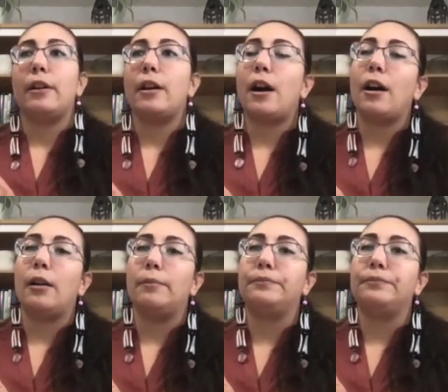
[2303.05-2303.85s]

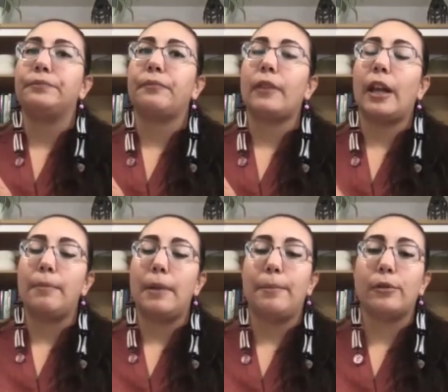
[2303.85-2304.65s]
um, and
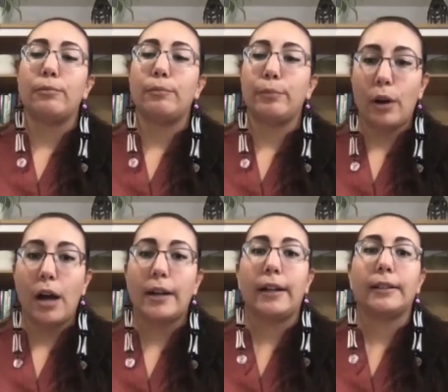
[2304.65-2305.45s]
maple
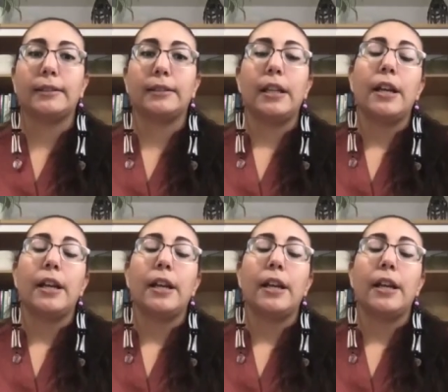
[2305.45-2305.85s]
products